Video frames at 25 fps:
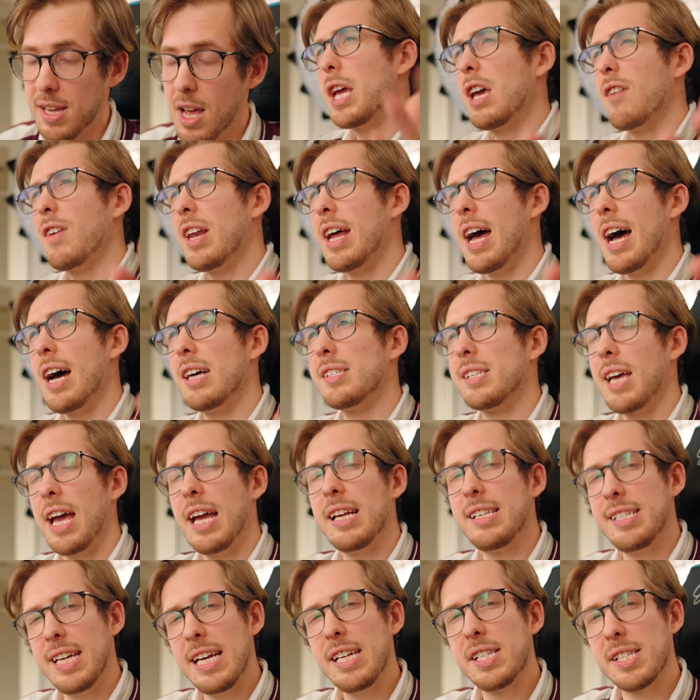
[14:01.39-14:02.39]
Think of it as
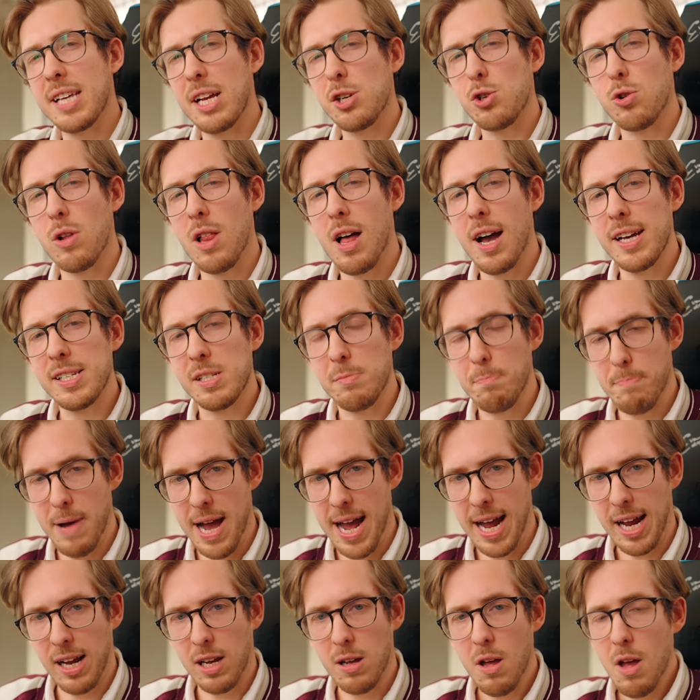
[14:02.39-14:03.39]
a decentralized
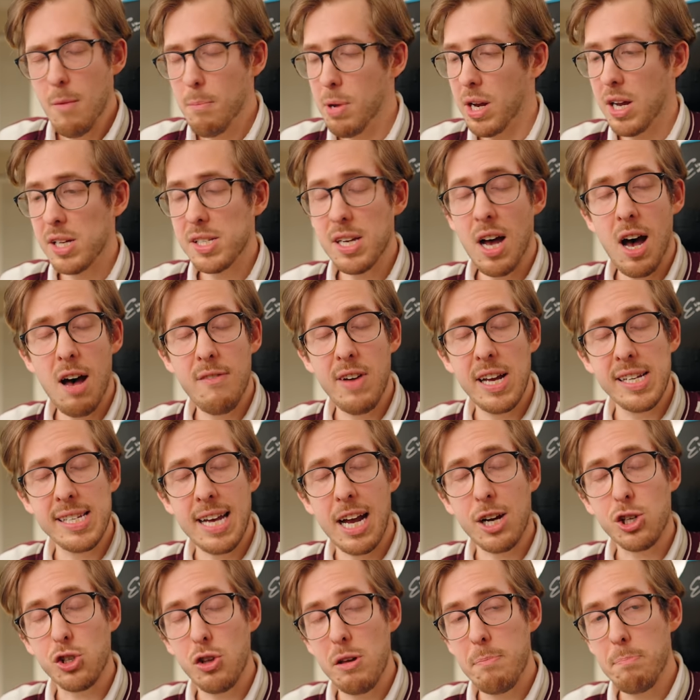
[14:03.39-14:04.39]
bank, because Aave is
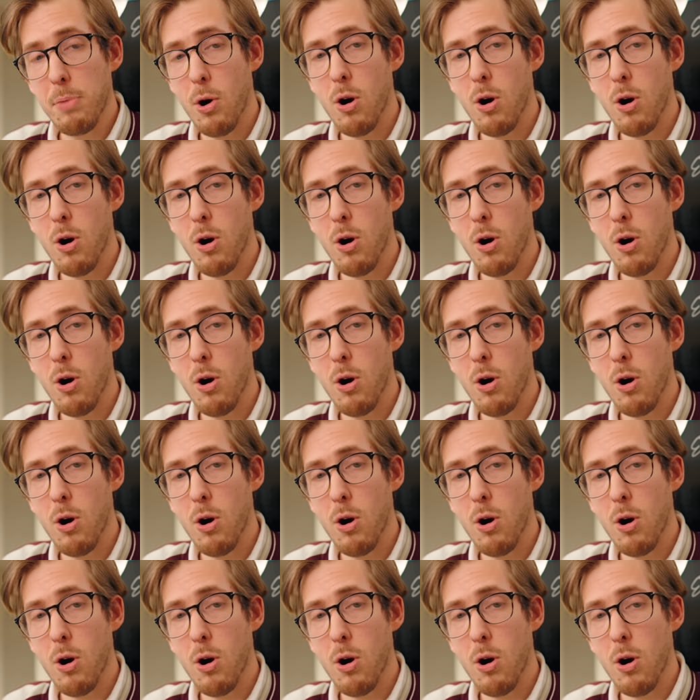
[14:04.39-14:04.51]
actually